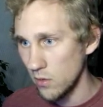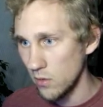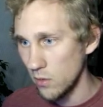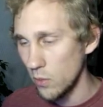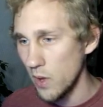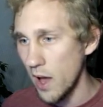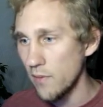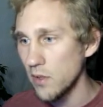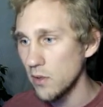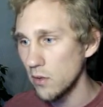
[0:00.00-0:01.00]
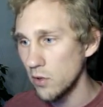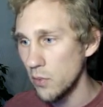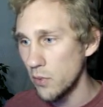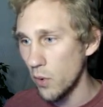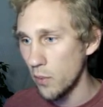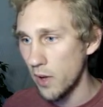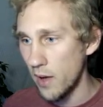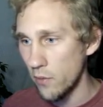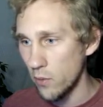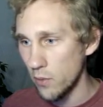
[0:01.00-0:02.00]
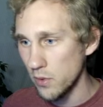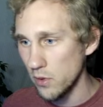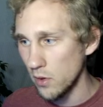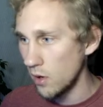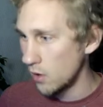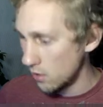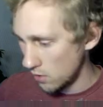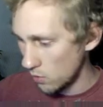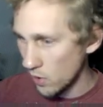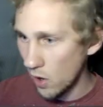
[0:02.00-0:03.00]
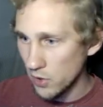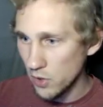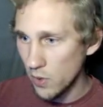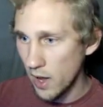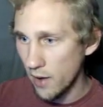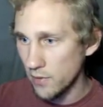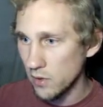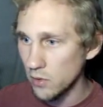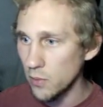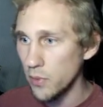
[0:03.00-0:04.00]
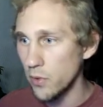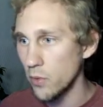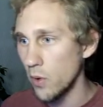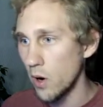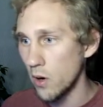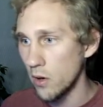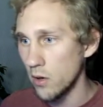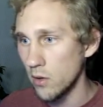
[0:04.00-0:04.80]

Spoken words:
we have to loop through our platforms. We also have to loop through our